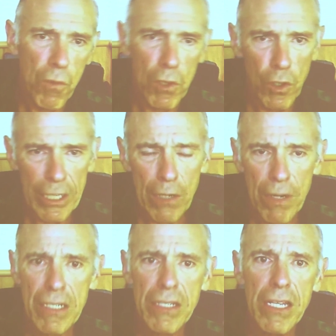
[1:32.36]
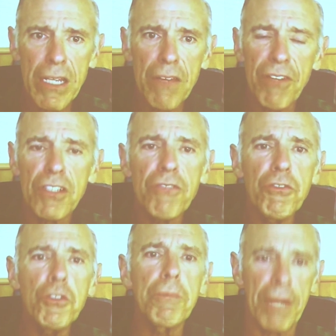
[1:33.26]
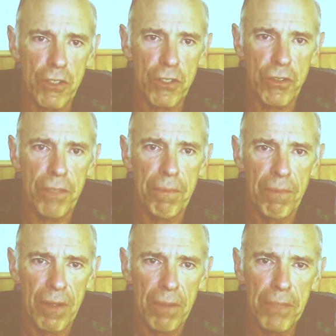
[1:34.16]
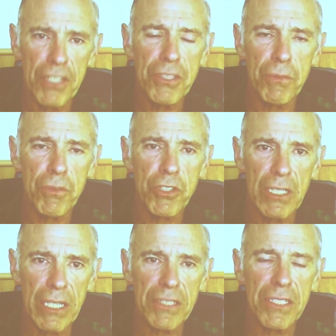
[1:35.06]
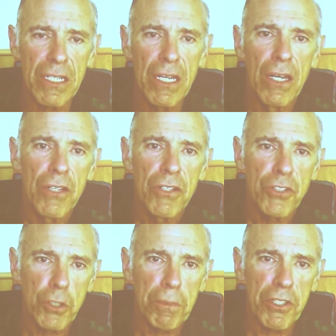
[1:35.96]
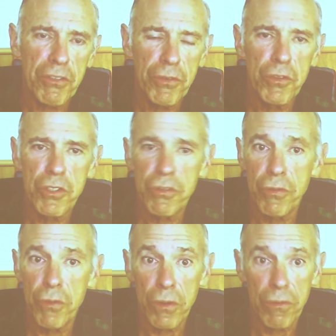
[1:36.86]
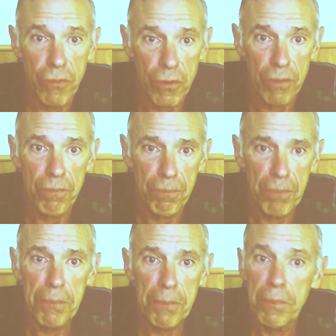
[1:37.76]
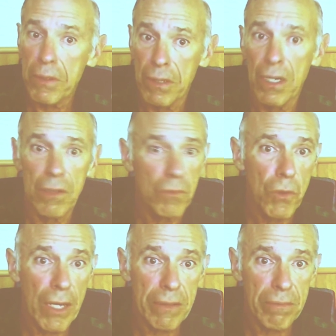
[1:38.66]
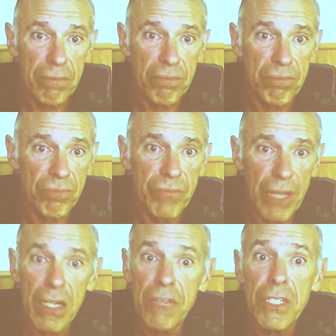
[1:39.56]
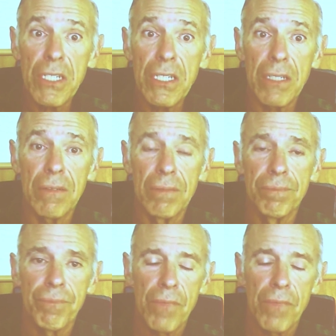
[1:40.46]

were looking around, and they found a food pantry, a place that was collecting surplus foods for people who had not enough to eat.